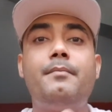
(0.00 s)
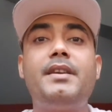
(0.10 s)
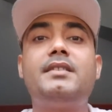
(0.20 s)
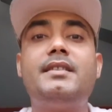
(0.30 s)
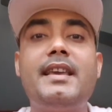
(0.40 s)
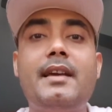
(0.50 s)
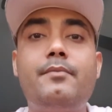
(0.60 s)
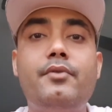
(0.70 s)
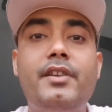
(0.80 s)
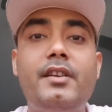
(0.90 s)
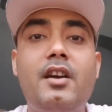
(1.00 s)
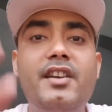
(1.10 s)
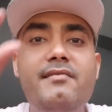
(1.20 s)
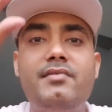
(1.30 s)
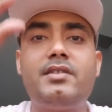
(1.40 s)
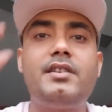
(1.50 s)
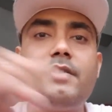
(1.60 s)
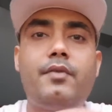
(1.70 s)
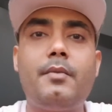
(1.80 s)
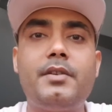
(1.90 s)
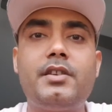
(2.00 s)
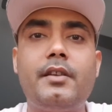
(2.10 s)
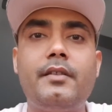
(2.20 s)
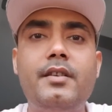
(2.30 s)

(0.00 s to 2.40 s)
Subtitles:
page they are putting interesting information.